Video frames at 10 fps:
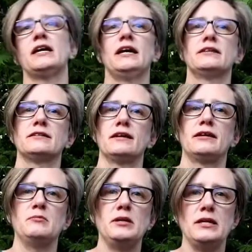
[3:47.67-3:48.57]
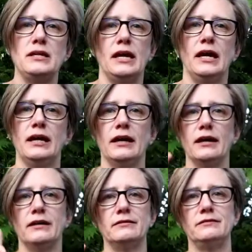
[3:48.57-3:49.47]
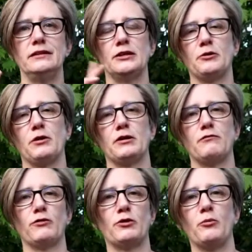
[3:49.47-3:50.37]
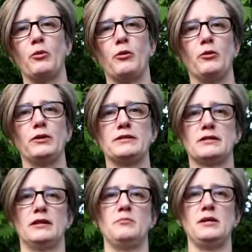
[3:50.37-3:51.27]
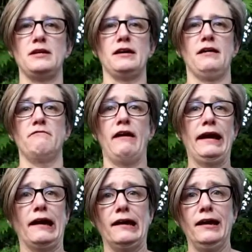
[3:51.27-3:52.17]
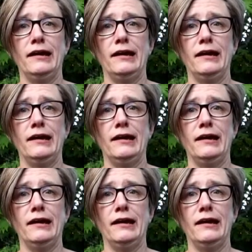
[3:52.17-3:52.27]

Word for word: It's not going to be, uh, you know, a convertible, it's going to be a van.